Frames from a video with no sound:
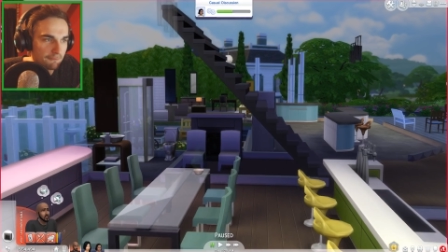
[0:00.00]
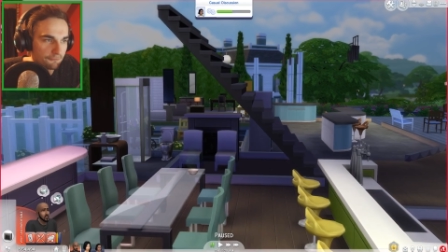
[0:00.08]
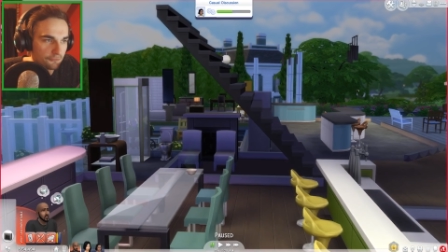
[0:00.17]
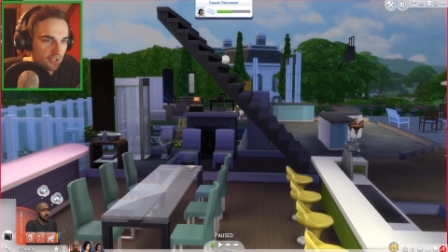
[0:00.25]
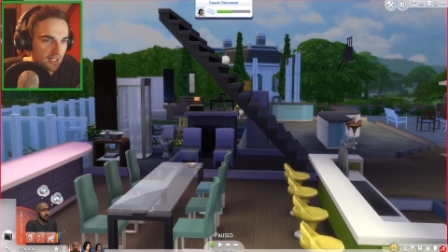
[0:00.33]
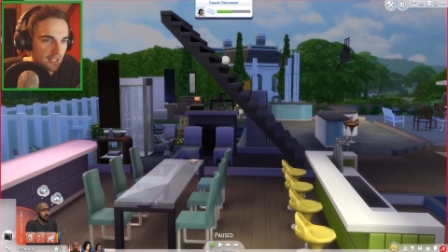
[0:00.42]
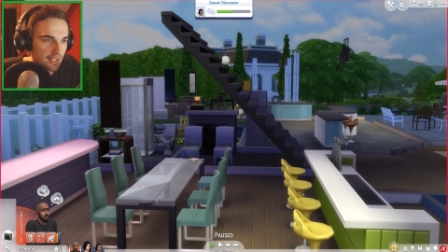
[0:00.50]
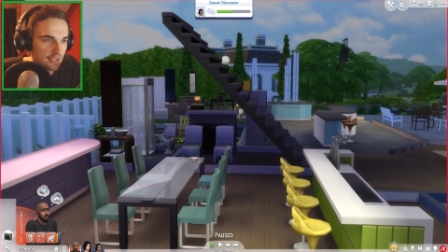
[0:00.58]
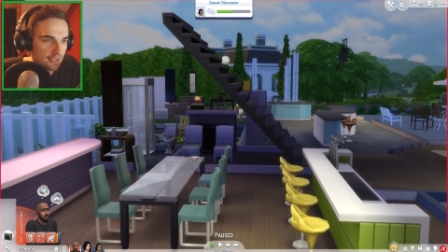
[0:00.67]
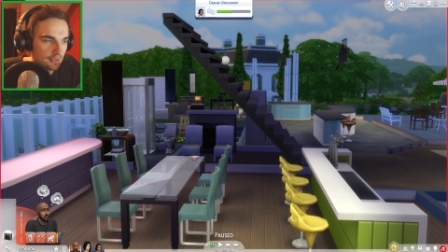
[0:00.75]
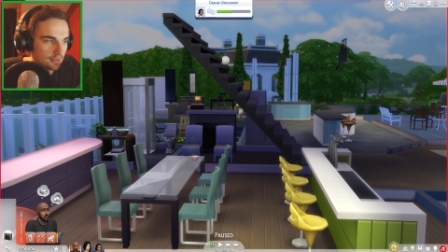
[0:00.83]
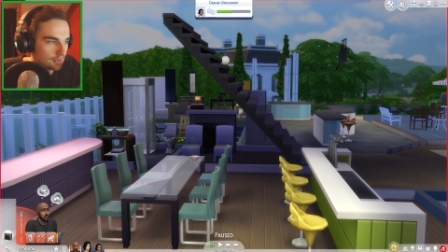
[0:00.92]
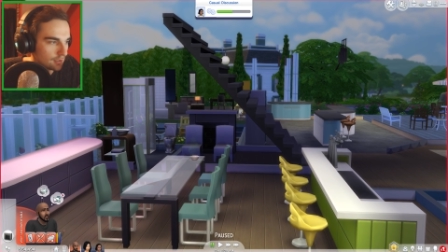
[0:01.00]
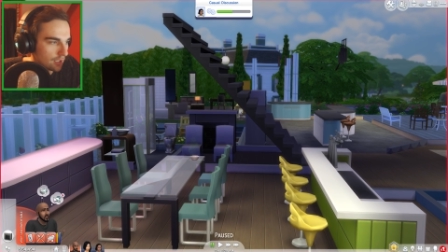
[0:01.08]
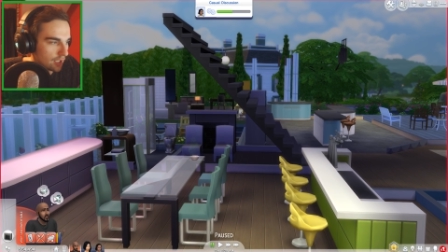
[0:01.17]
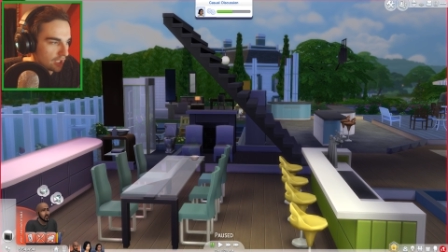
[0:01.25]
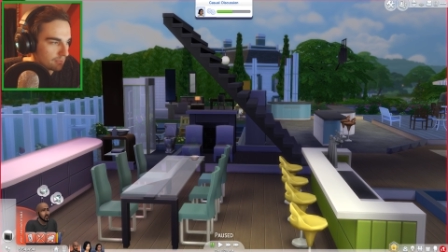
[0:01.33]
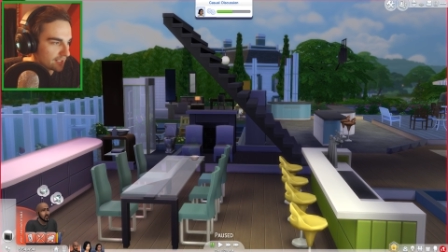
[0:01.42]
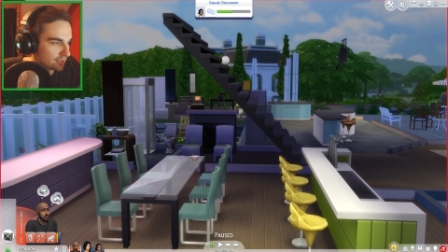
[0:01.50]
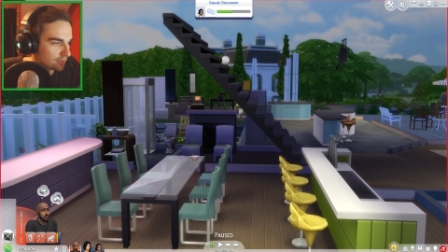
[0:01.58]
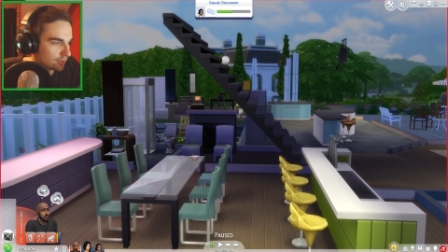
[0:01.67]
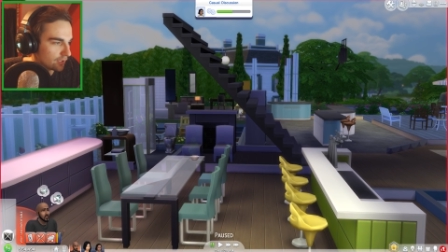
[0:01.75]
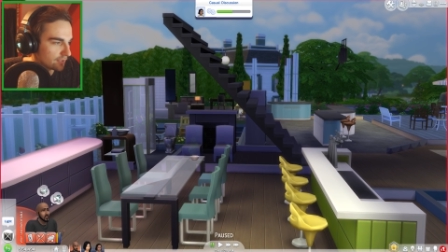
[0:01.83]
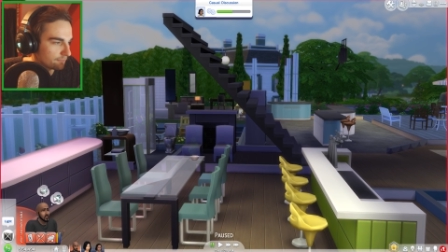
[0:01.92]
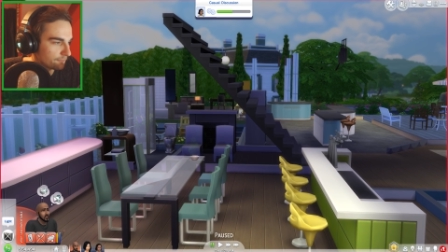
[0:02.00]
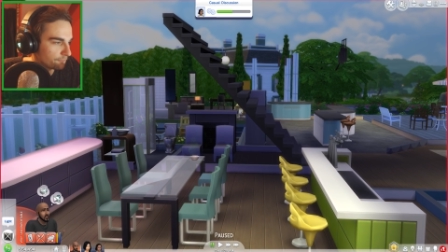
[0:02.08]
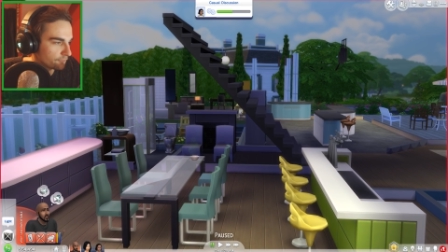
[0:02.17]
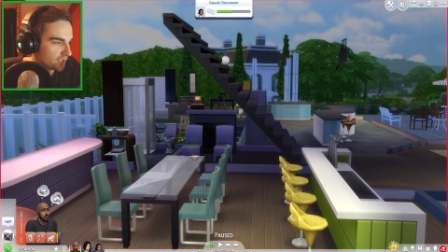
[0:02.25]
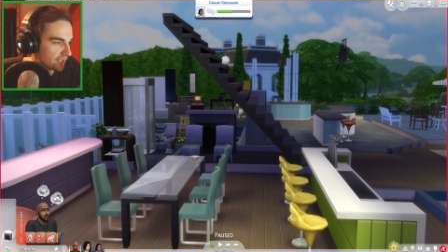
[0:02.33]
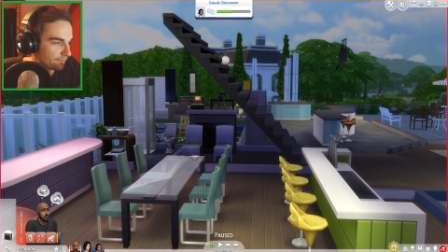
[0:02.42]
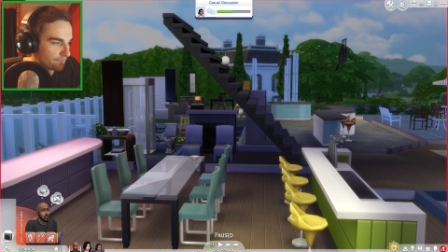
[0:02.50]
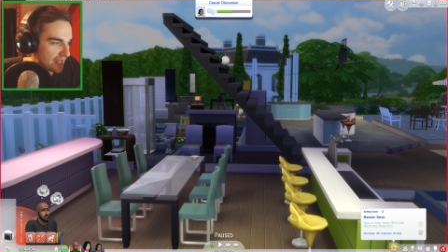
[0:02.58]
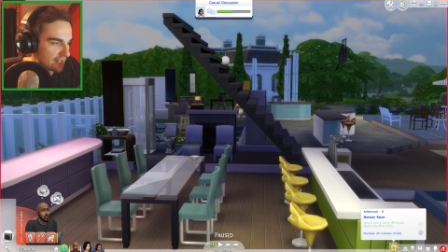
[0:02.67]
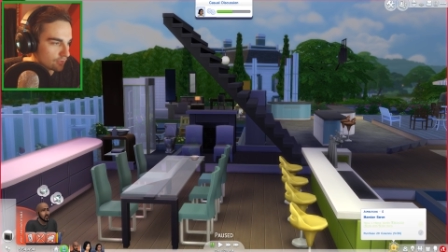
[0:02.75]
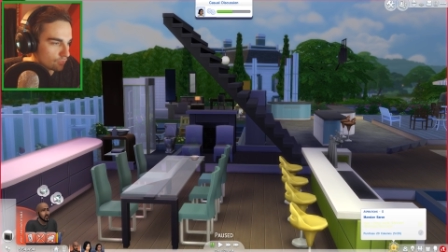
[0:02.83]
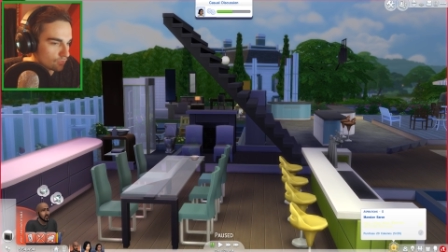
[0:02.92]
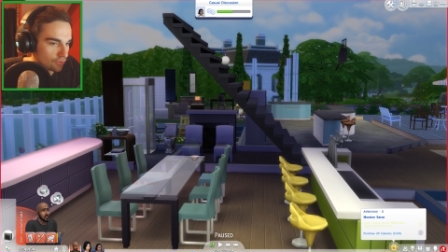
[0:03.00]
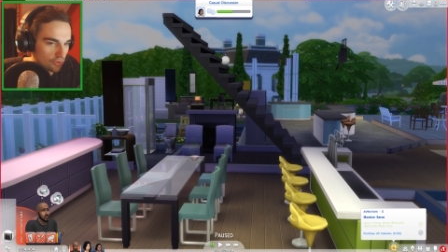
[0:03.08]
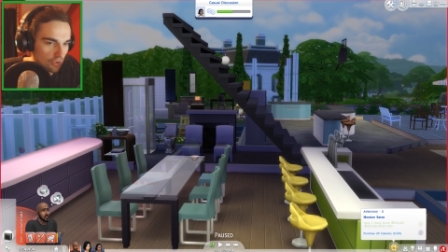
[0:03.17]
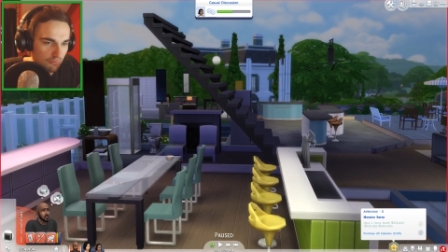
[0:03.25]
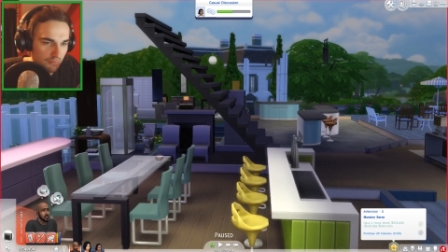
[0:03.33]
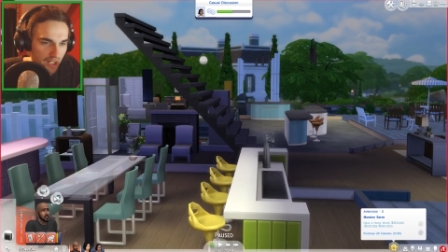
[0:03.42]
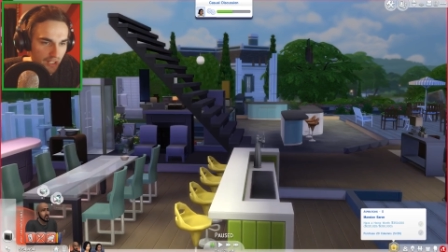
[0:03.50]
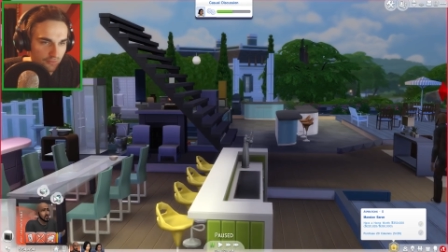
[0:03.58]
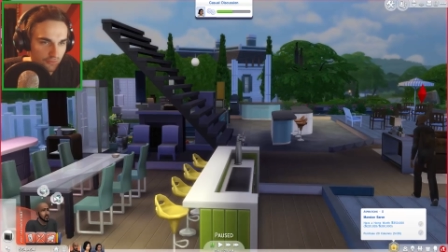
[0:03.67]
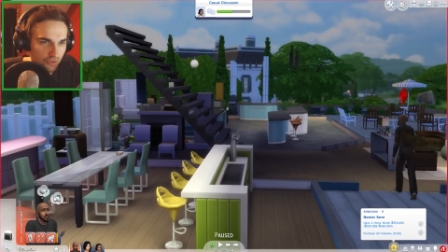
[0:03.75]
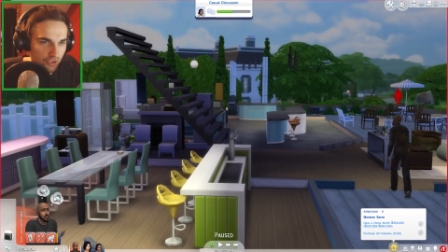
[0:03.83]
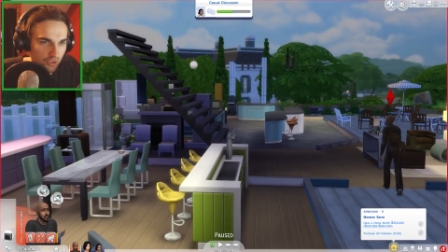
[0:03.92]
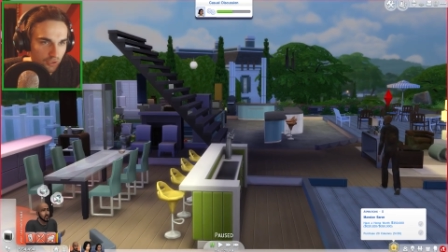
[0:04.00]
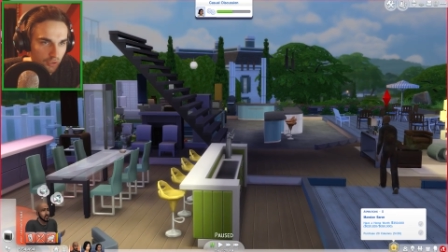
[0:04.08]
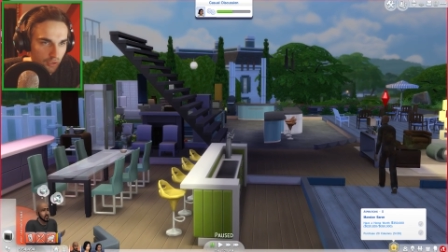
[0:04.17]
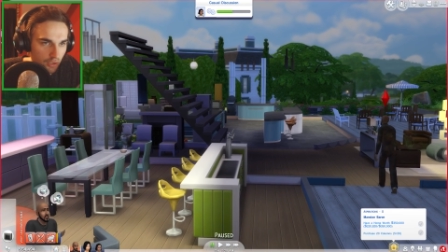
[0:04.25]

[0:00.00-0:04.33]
I'm free! Oh my god, I'm free! Thank you so much!